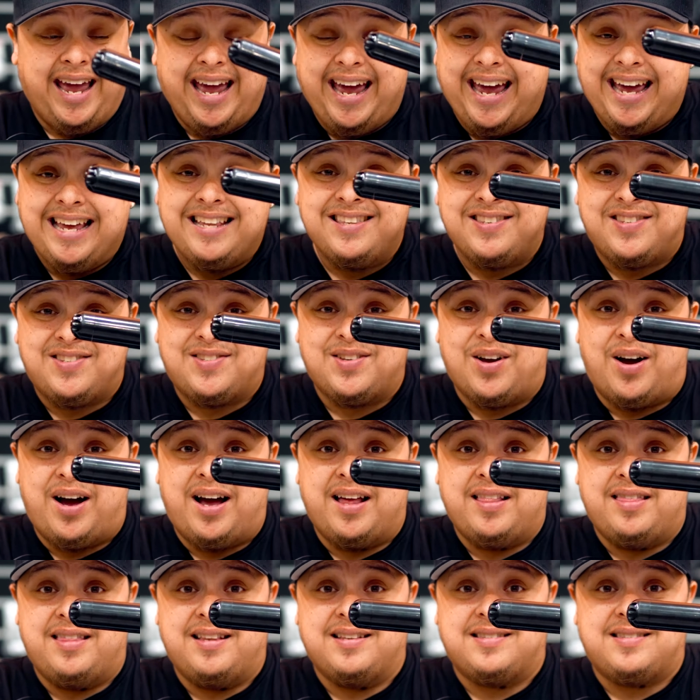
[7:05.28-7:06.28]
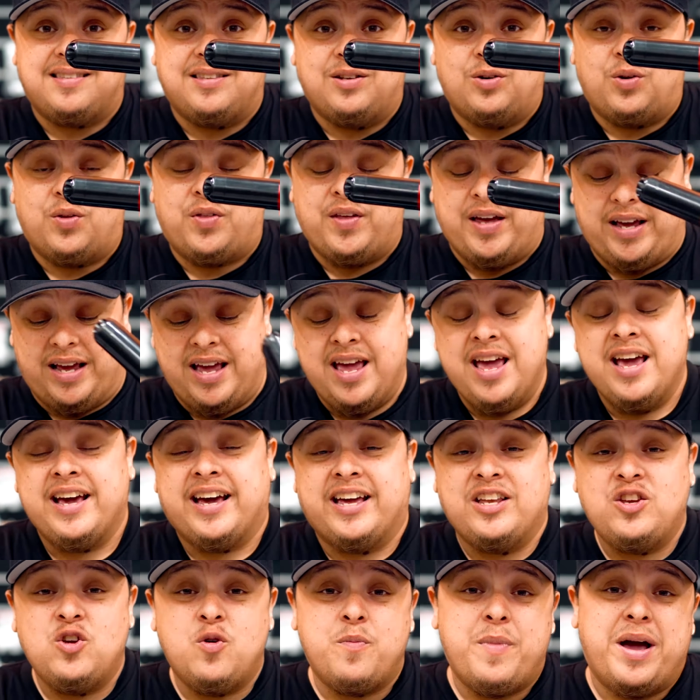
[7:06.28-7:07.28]
inside this little thing.
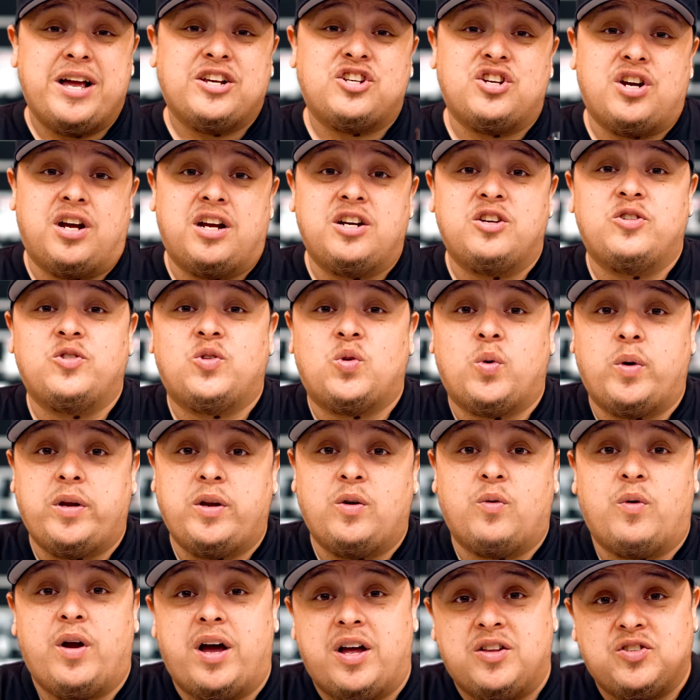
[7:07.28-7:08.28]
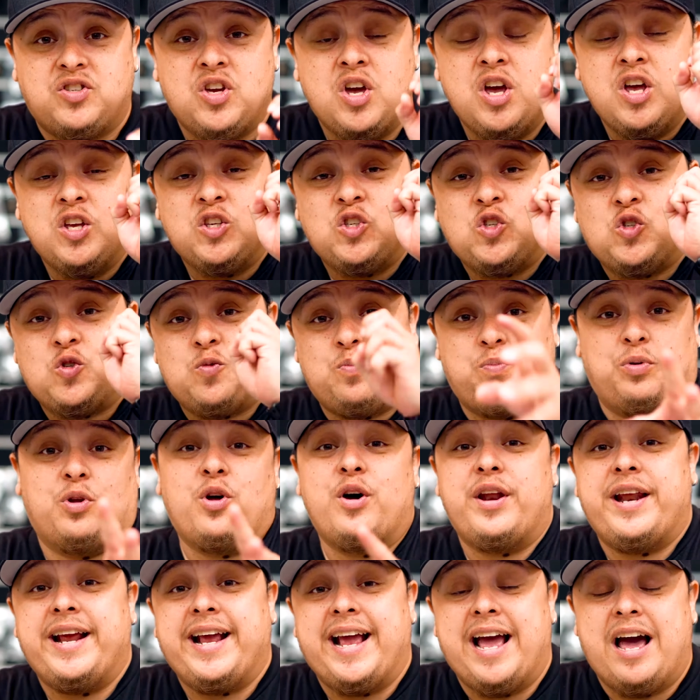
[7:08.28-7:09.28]
Can you imagine 120 rounds
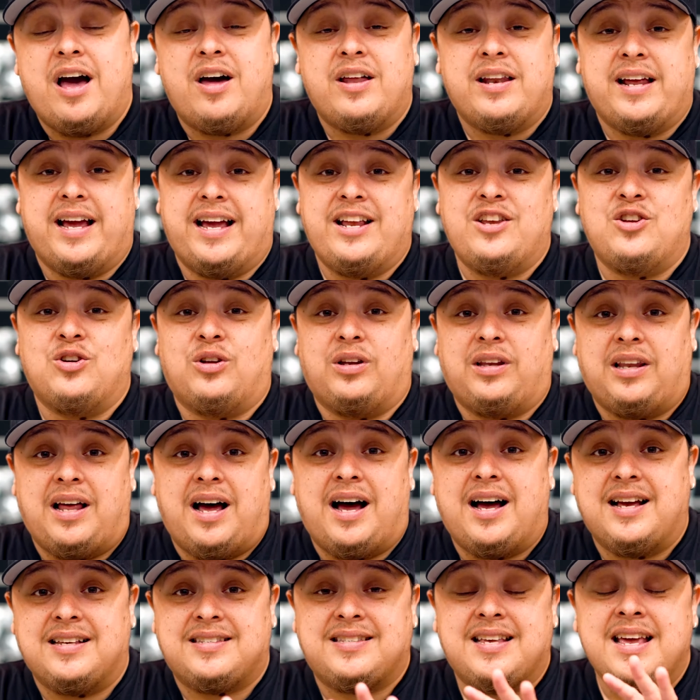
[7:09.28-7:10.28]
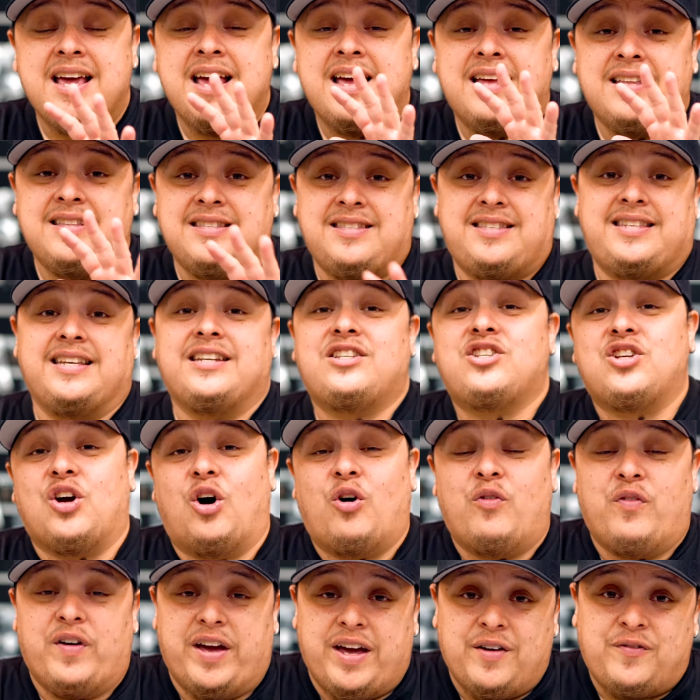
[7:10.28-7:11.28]
splurting out in your last ditch
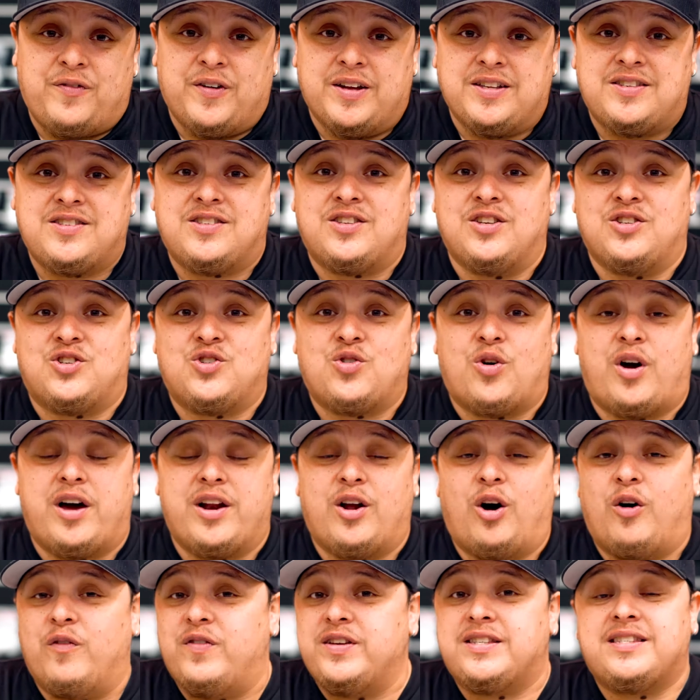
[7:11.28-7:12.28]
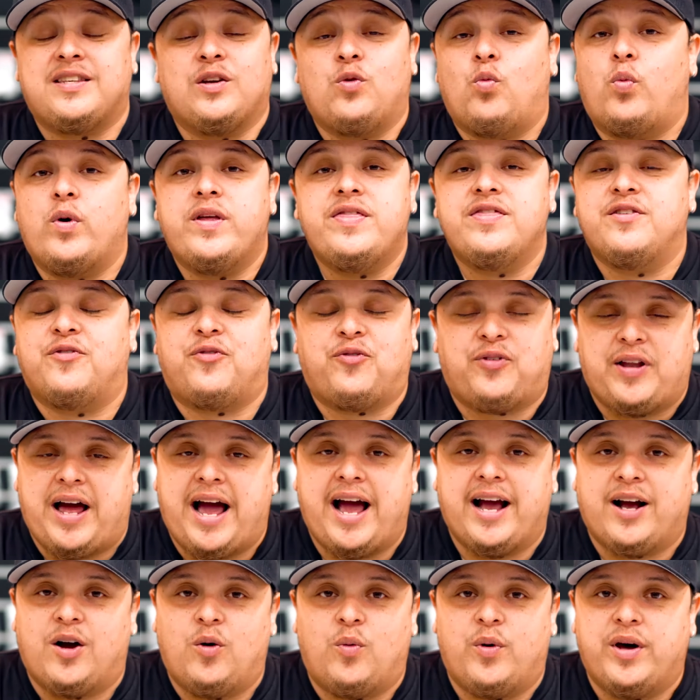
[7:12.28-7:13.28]
of efforts to try to obviously win the
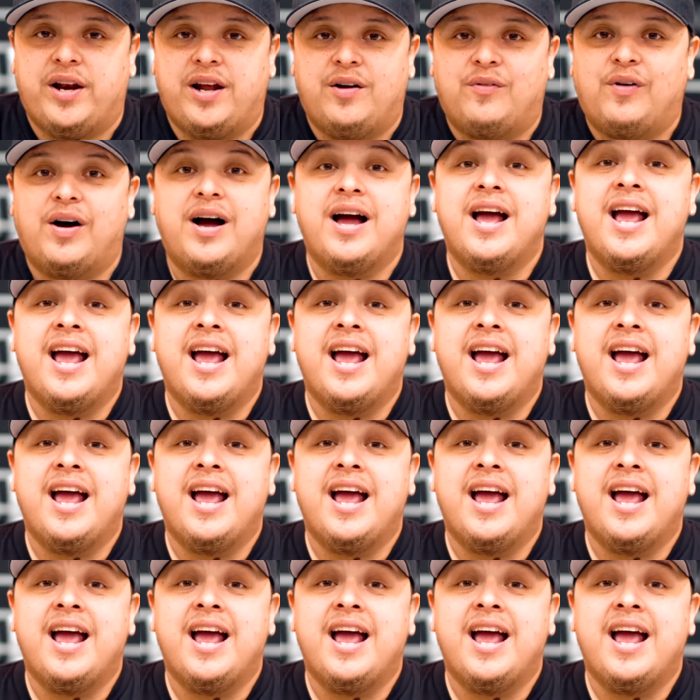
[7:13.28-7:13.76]
flag or whatever?